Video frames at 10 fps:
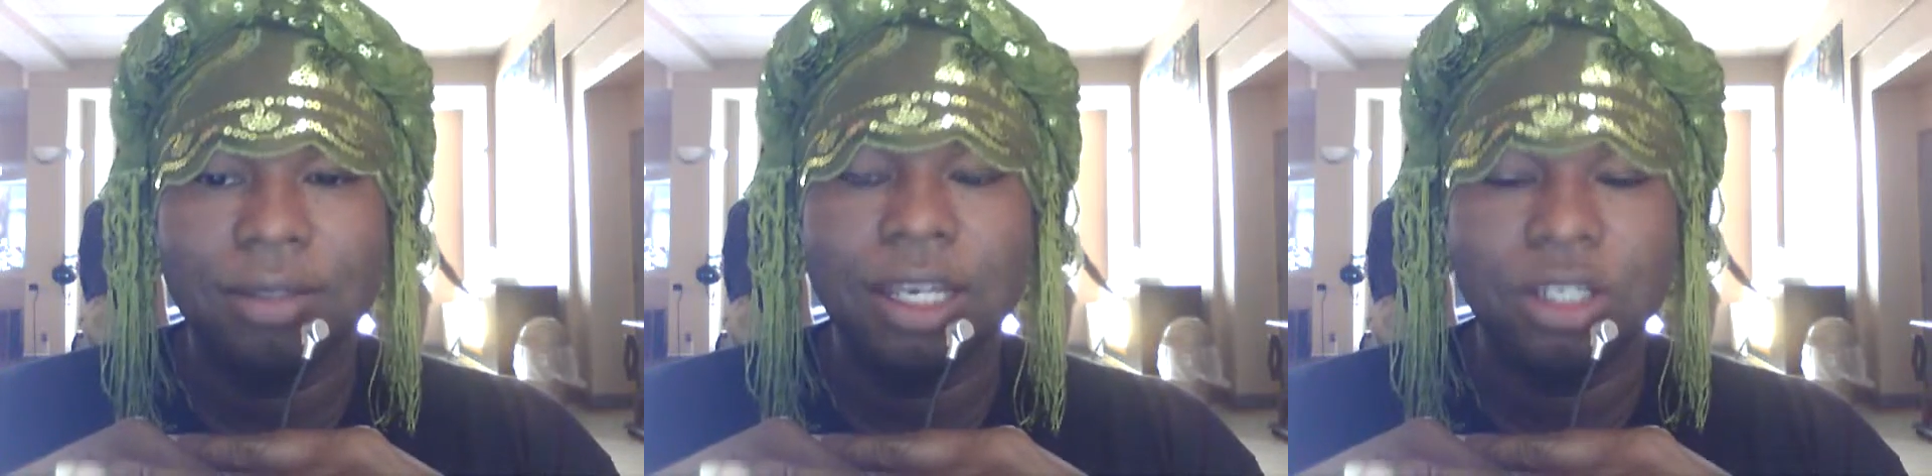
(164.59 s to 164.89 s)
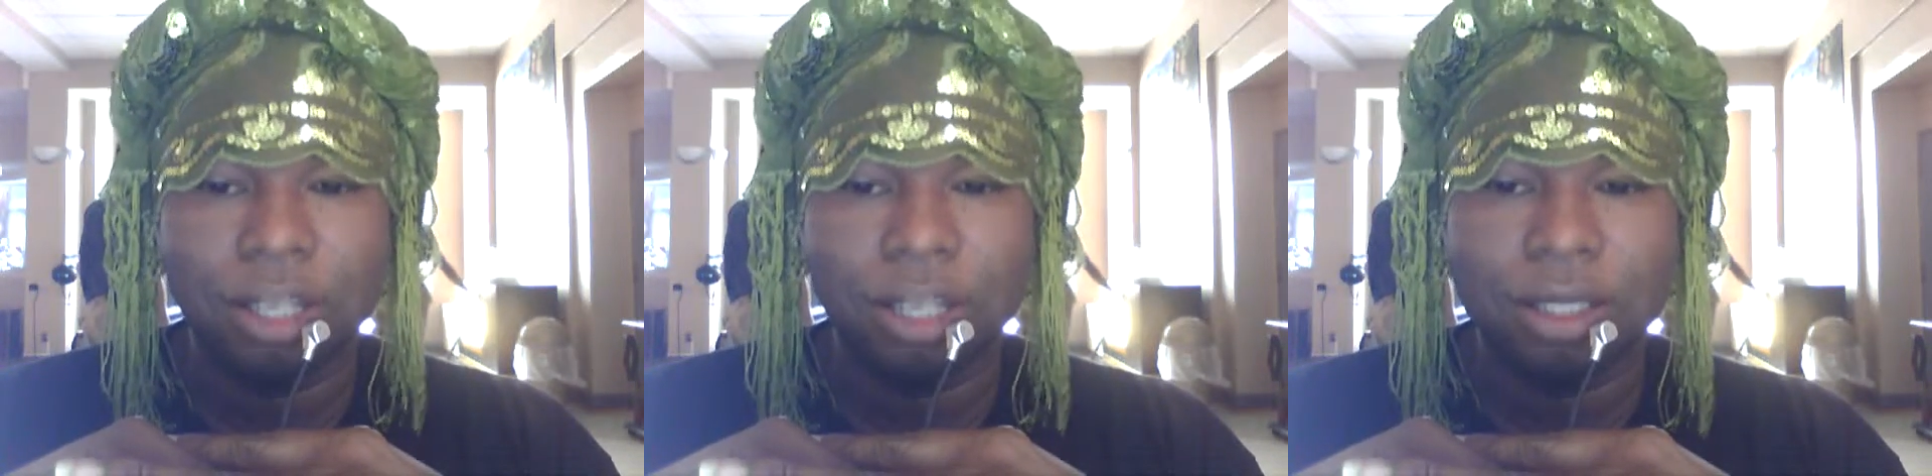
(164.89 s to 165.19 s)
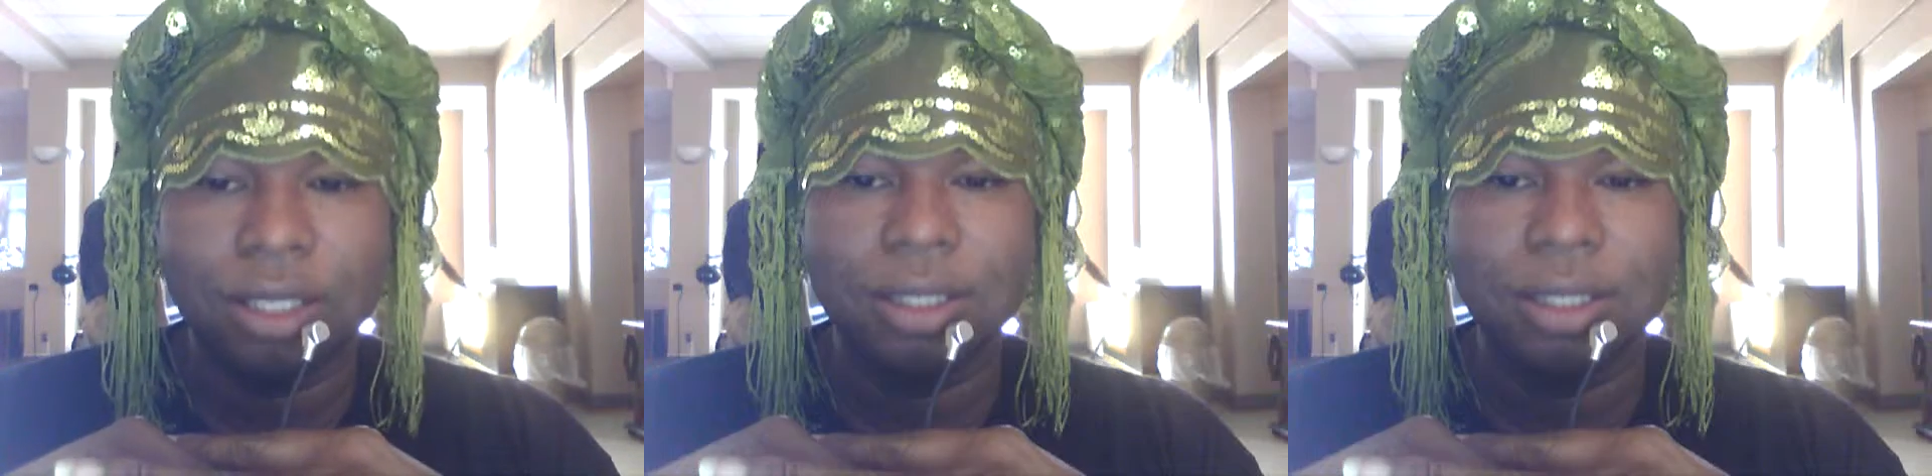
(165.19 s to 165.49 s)

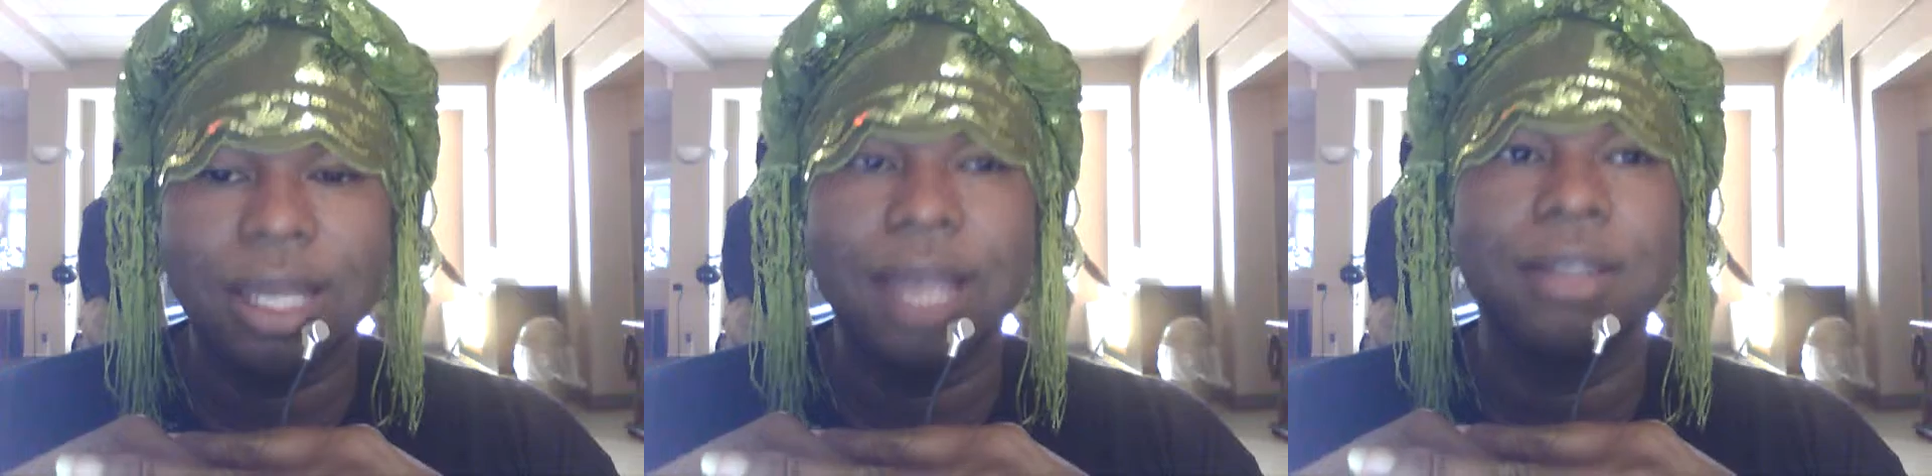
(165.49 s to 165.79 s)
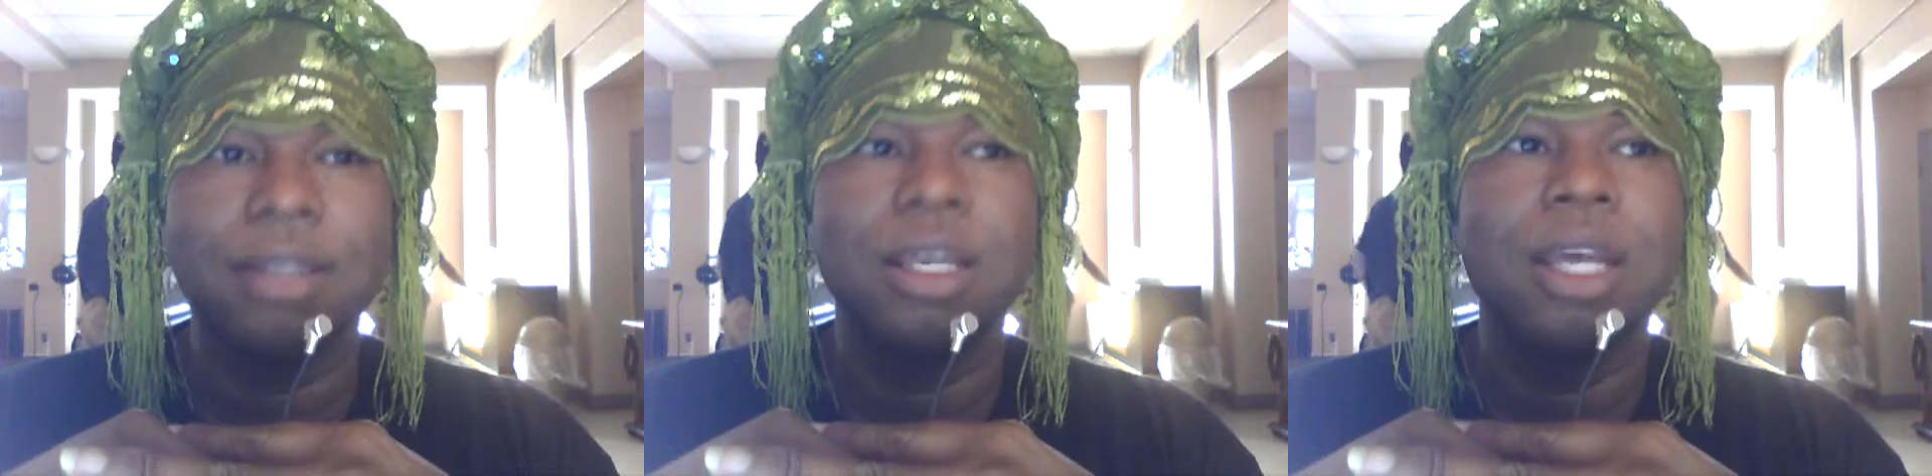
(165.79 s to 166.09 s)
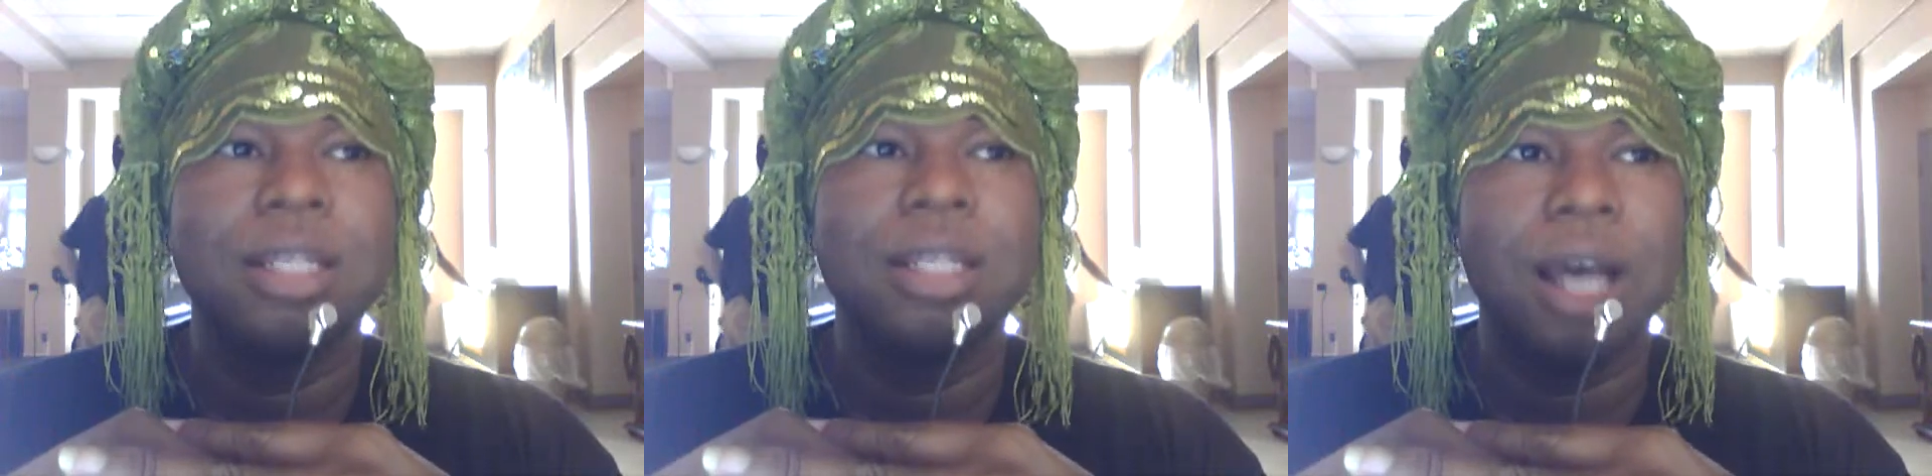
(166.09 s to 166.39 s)
injustice, and
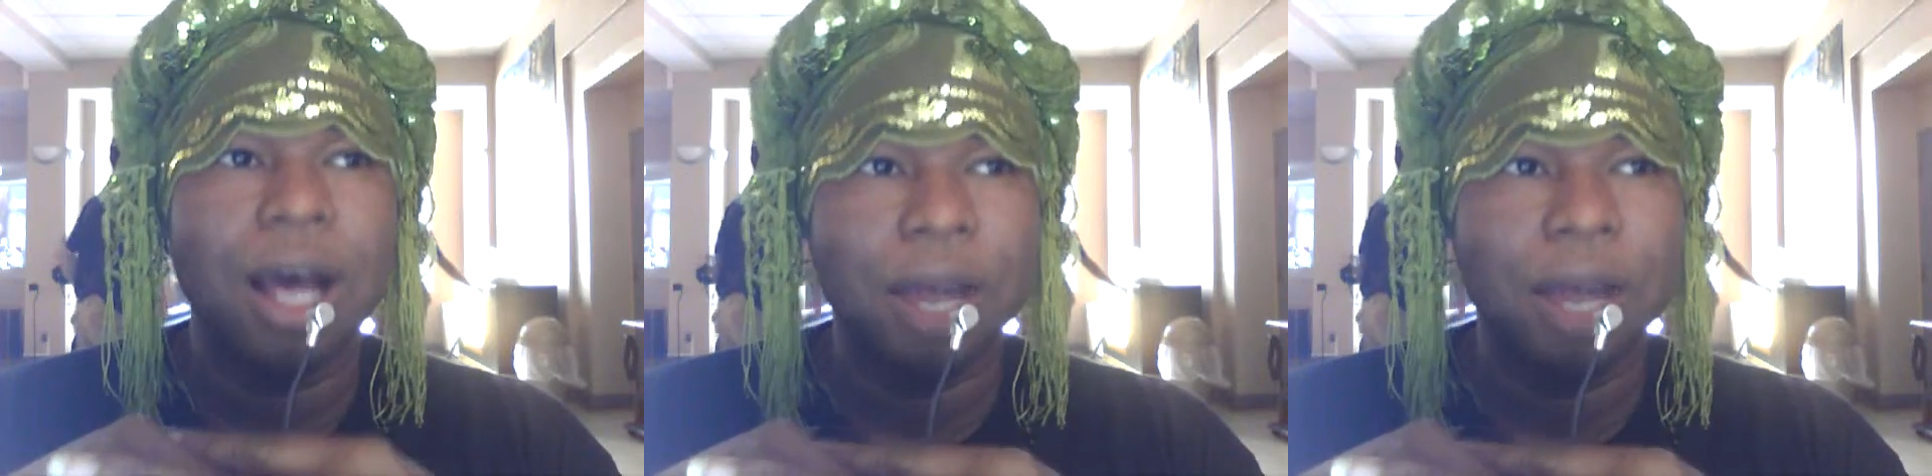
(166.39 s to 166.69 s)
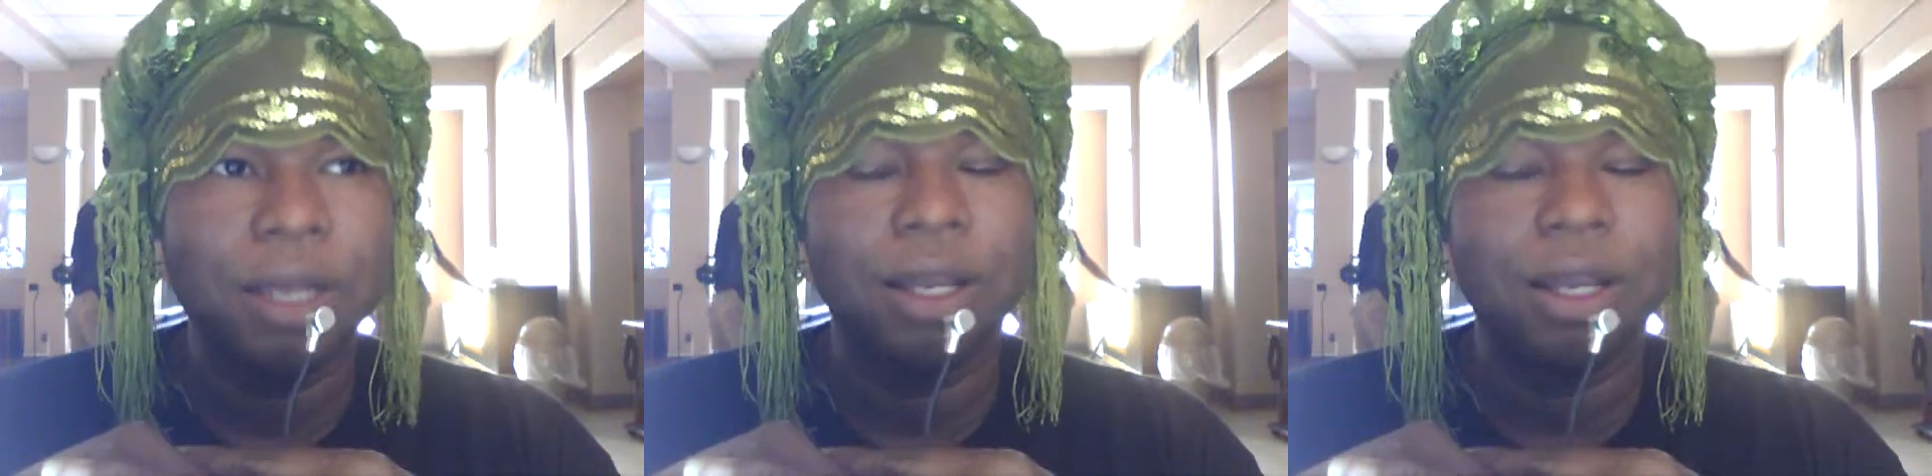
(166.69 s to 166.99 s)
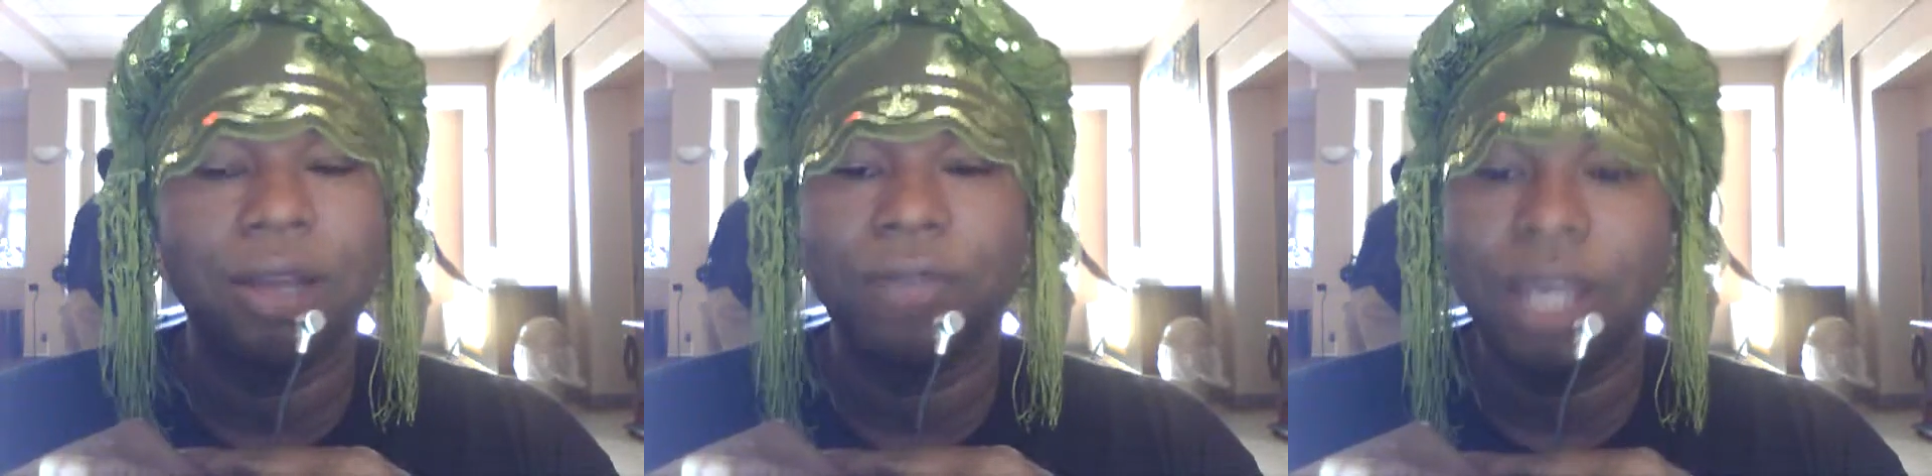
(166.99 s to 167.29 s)
the harming of